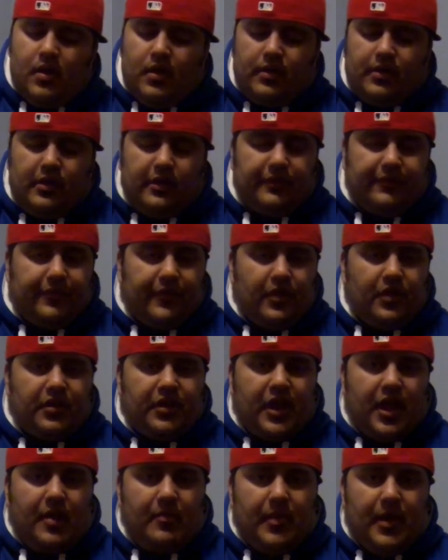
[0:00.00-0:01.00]
these first
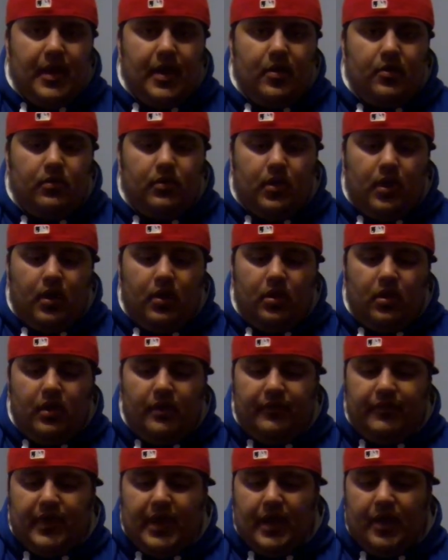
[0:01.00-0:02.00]
came out, I
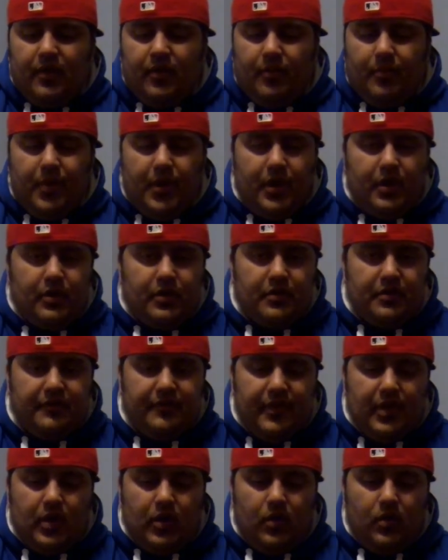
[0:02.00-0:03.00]
loved how the putters
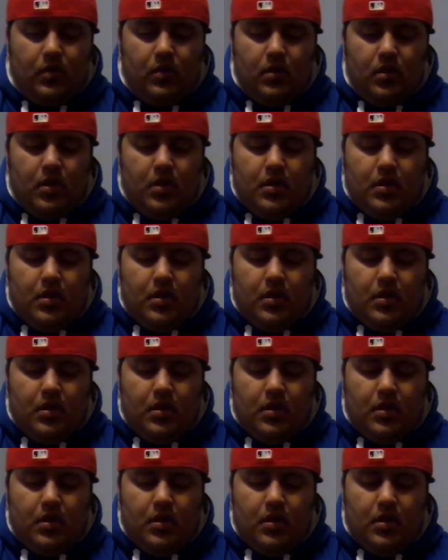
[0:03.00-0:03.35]
felt,